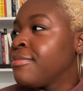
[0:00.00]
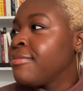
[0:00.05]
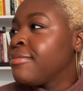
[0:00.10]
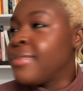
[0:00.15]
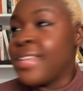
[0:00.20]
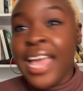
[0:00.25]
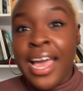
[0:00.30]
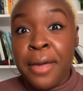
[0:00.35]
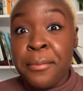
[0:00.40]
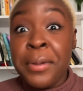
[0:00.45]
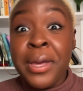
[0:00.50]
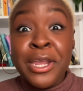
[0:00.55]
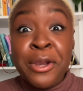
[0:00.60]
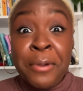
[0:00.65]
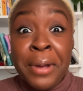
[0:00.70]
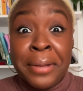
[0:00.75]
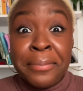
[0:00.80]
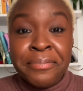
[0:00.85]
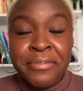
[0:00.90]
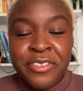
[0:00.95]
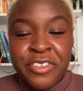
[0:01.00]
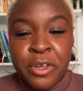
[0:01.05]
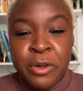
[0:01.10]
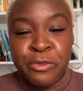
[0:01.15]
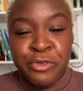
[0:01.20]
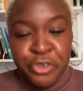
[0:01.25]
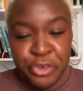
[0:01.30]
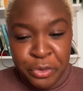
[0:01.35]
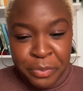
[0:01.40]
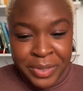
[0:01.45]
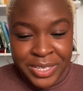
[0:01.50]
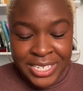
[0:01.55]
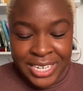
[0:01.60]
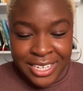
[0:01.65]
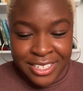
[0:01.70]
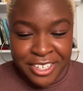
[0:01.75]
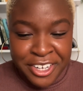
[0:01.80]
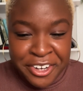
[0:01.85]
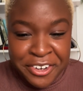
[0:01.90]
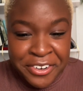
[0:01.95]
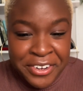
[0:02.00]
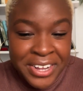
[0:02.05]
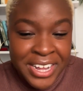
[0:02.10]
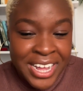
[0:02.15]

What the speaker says: But anyway, so to Misato.